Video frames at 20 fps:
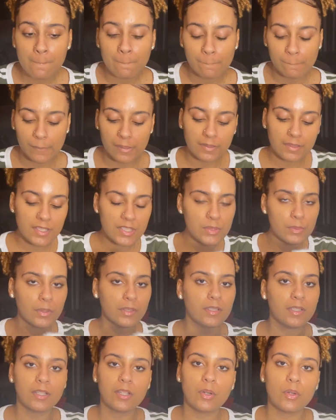But this one,
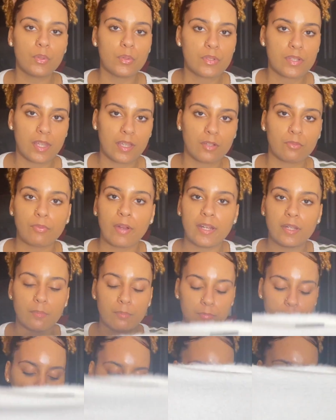it goes like right up,
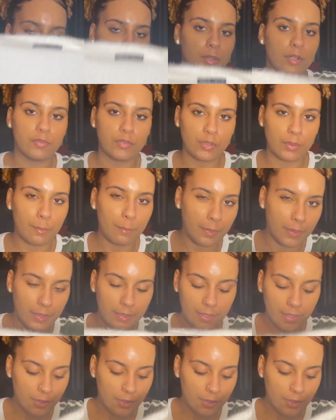like above your butt